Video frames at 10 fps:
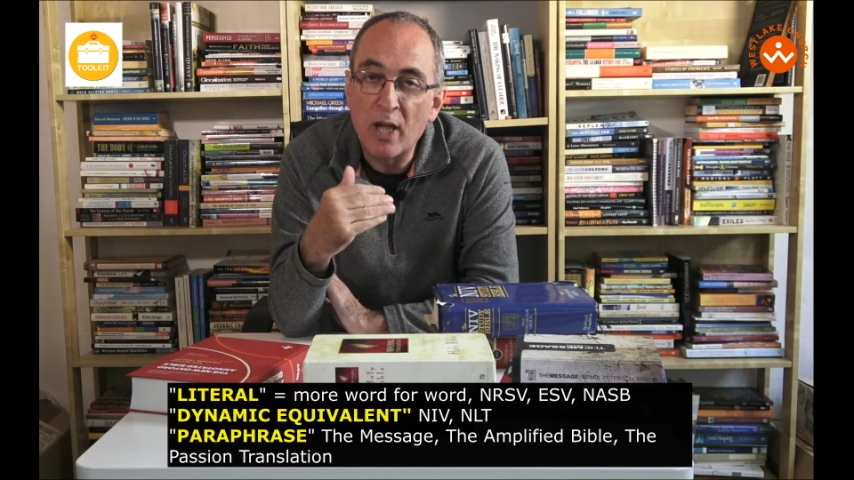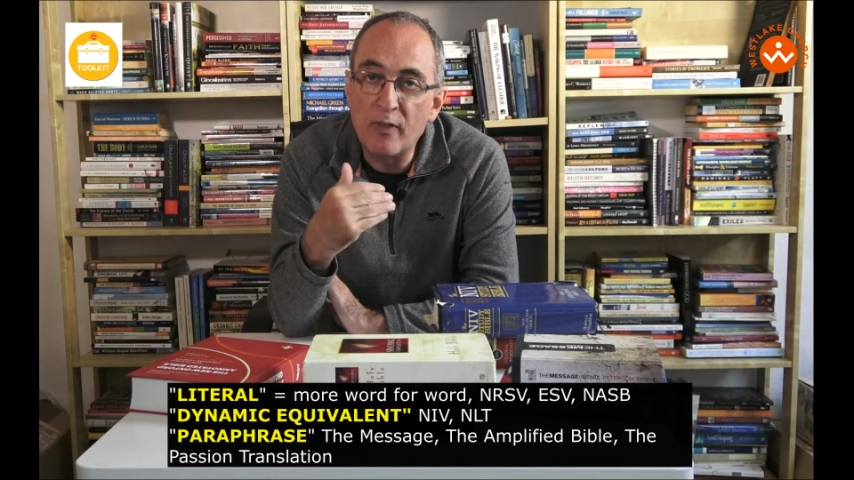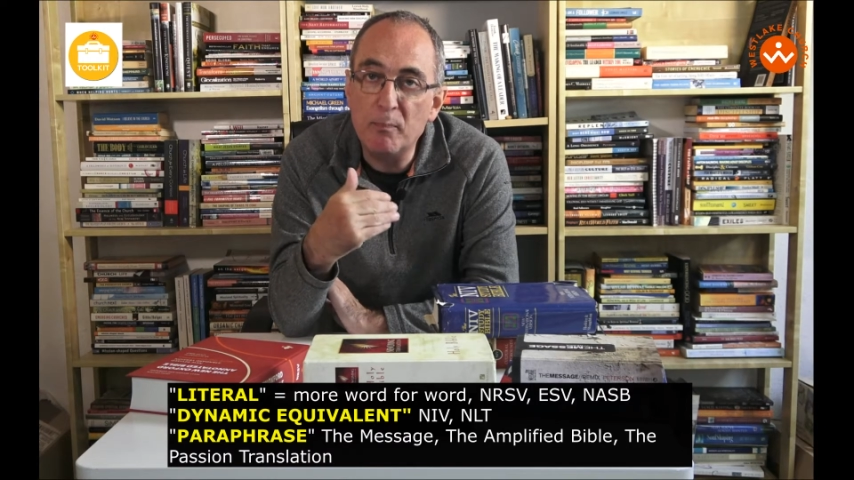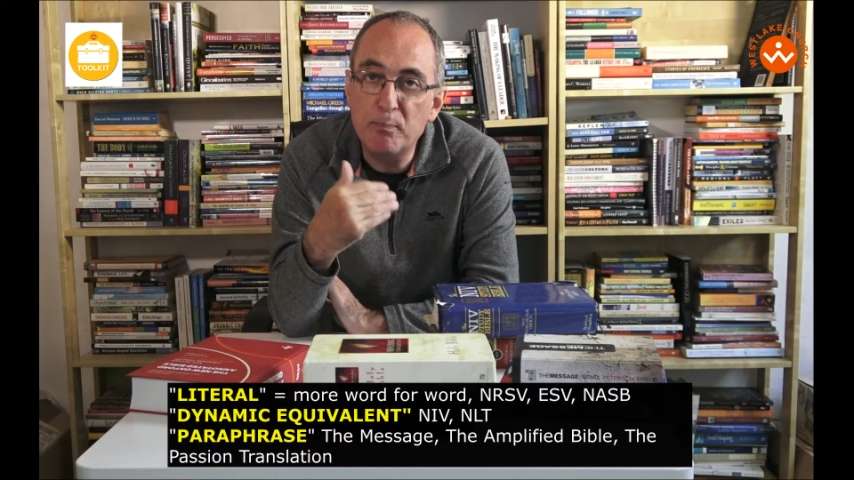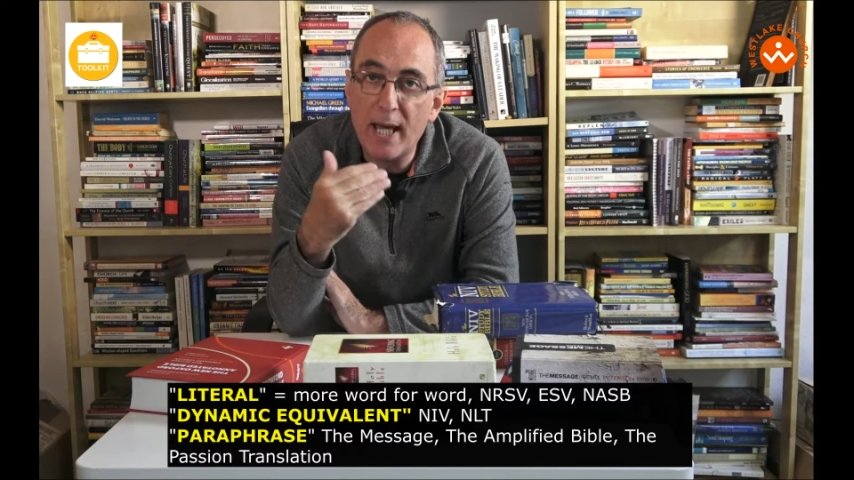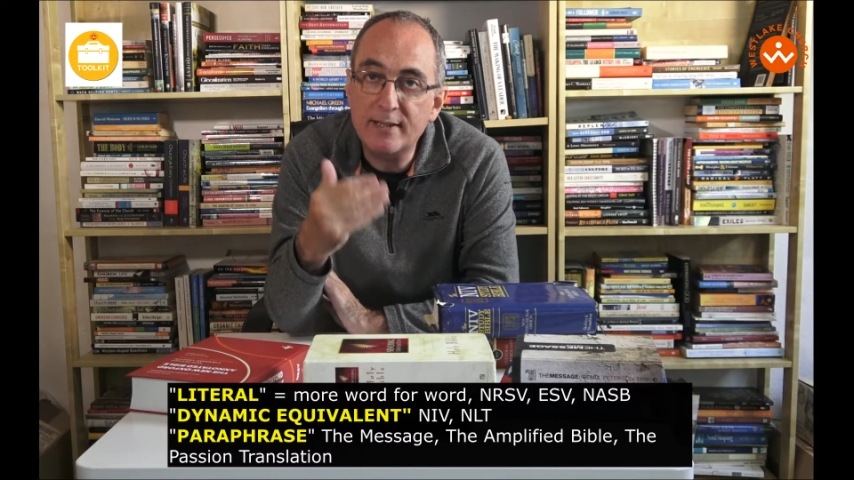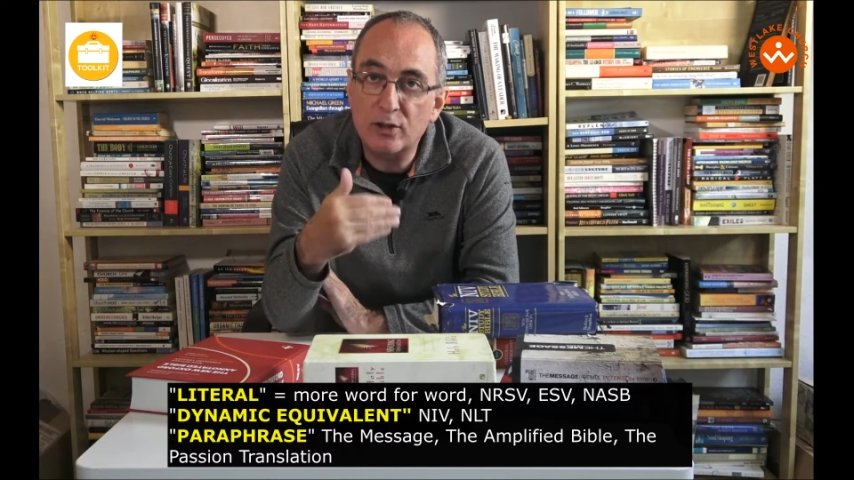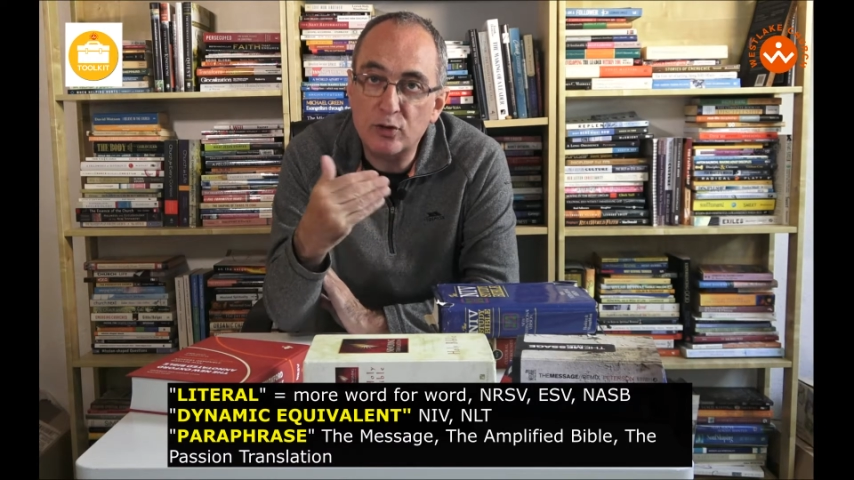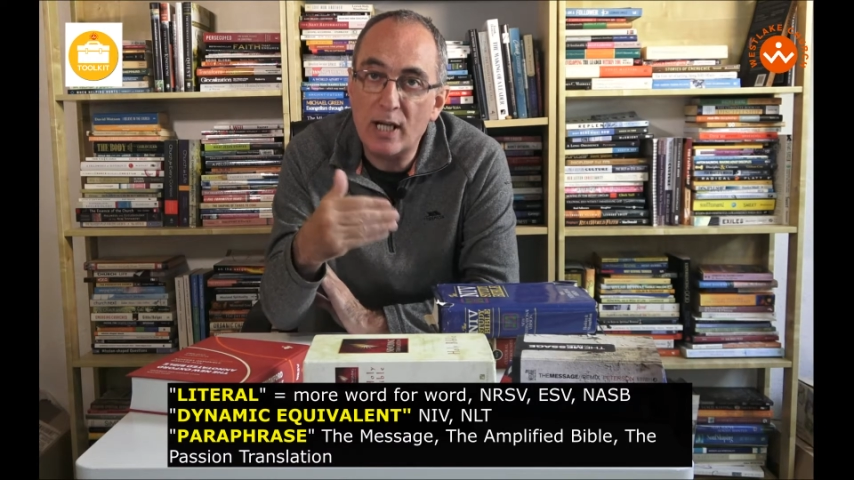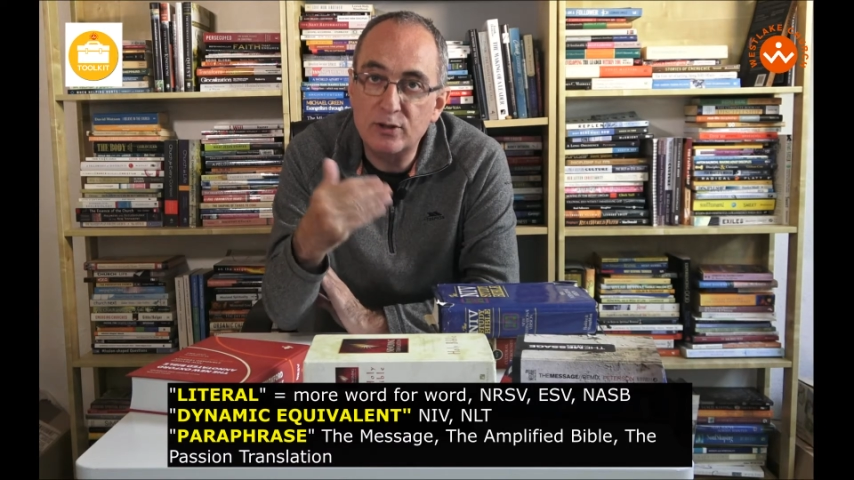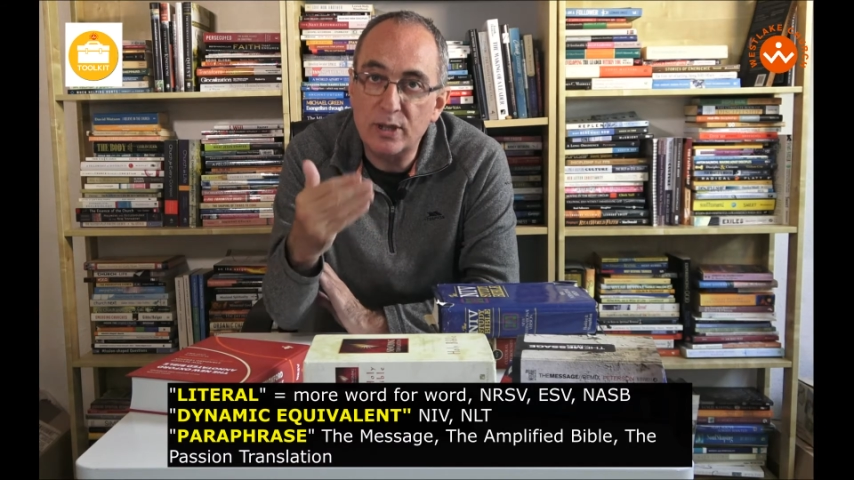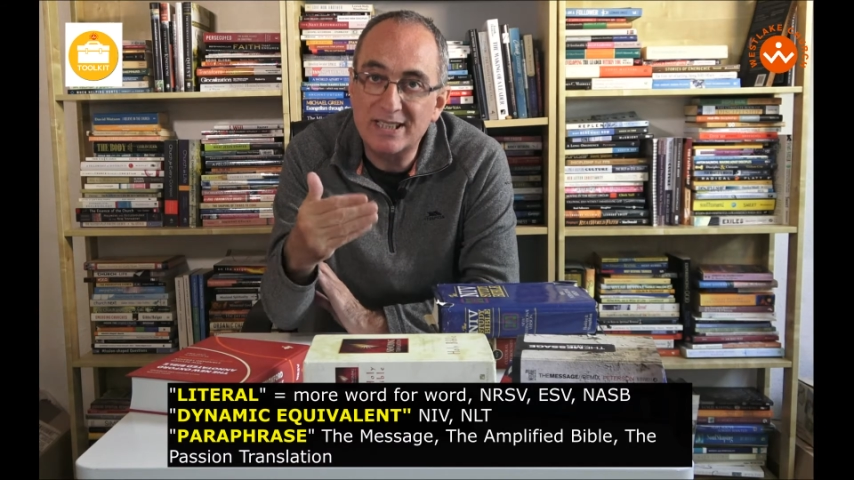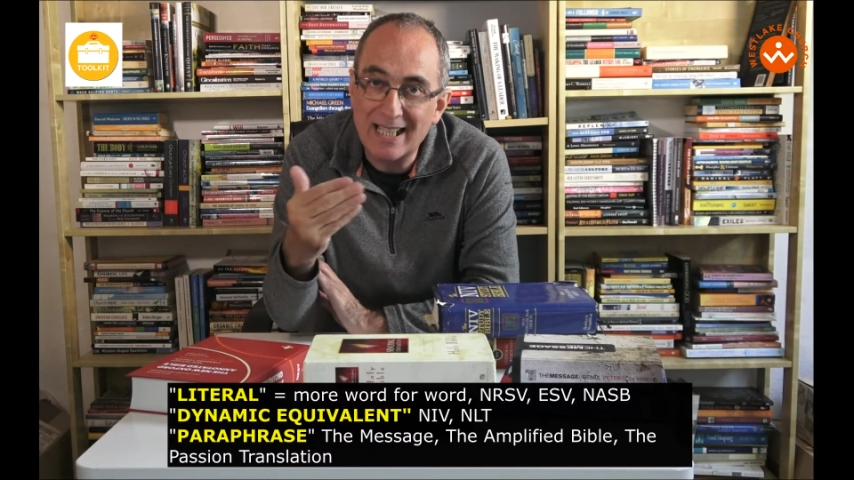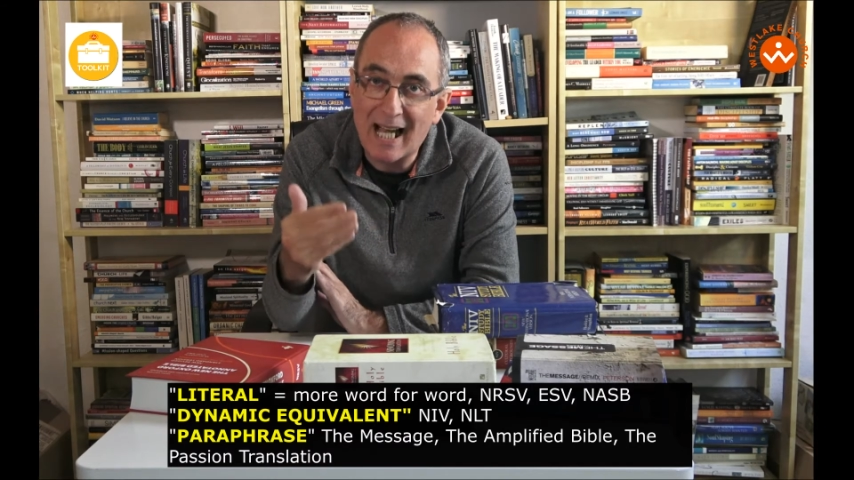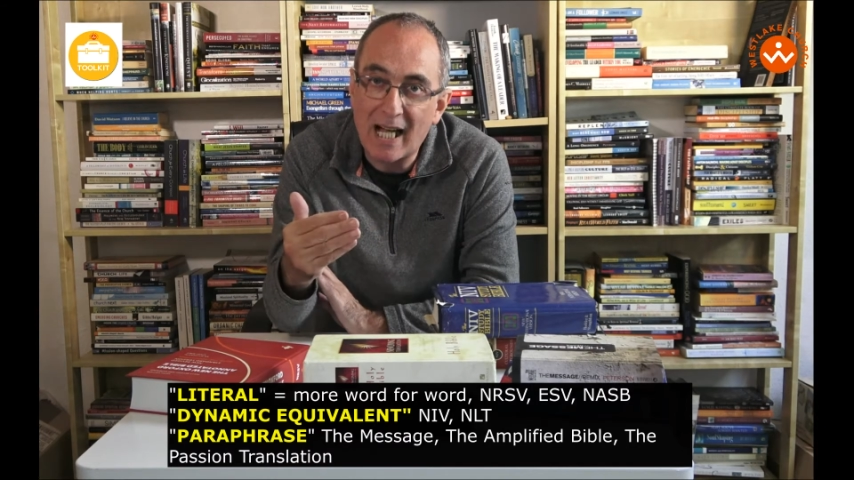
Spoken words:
that better translates the